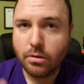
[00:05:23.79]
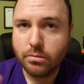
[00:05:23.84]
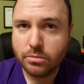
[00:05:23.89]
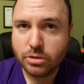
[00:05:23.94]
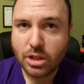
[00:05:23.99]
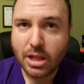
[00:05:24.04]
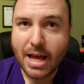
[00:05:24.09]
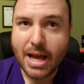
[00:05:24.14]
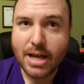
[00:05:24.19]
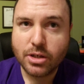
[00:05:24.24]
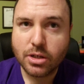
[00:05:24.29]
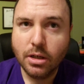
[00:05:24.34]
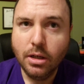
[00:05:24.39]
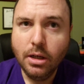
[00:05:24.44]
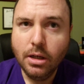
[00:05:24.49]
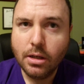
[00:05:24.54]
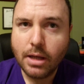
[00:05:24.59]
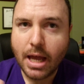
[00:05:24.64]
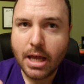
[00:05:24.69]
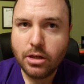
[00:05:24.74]
slash
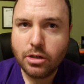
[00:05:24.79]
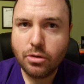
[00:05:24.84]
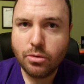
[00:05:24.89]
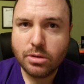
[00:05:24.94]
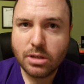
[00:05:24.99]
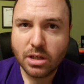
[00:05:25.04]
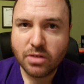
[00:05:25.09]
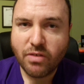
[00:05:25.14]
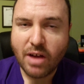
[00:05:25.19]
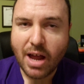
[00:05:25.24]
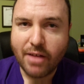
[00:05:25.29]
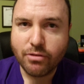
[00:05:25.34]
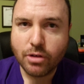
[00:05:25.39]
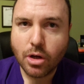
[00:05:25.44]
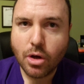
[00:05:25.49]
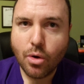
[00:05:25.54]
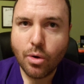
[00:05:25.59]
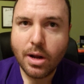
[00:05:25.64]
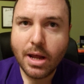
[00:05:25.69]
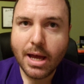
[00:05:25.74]
H.265
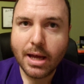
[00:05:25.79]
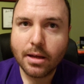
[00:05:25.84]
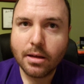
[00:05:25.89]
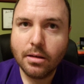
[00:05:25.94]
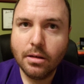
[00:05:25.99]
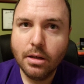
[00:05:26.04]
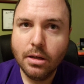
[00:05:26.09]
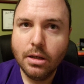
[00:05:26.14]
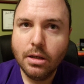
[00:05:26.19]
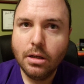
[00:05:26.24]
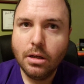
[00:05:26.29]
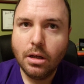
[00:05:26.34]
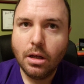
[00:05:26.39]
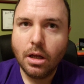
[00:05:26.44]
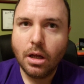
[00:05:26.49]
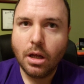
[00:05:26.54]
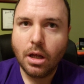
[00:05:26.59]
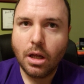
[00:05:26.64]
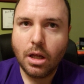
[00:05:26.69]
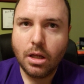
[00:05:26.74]
codec
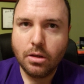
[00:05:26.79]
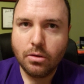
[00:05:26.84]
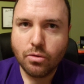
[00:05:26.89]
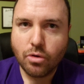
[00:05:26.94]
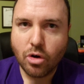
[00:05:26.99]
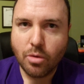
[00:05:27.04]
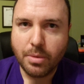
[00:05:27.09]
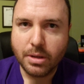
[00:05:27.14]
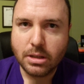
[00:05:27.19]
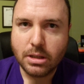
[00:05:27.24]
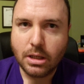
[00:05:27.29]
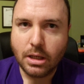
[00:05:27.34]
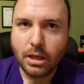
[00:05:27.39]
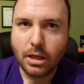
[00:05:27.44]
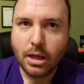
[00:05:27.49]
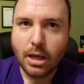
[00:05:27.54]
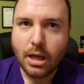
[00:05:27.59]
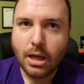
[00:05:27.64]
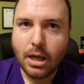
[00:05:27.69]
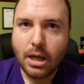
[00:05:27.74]
in chroma
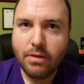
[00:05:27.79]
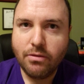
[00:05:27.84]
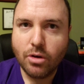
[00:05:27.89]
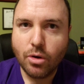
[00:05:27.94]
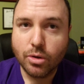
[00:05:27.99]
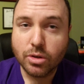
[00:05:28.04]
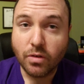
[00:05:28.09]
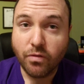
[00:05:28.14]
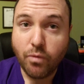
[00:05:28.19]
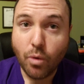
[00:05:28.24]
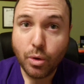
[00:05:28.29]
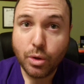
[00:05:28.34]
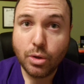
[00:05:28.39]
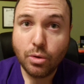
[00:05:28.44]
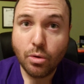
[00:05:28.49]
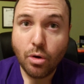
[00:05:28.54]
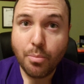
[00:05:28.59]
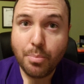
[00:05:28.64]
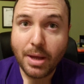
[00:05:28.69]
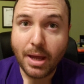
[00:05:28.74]
key, even though it's a
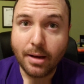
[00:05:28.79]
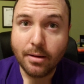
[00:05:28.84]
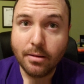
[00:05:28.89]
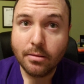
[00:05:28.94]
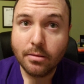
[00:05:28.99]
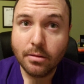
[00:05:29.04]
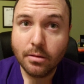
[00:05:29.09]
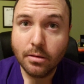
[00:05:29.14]
420 bit.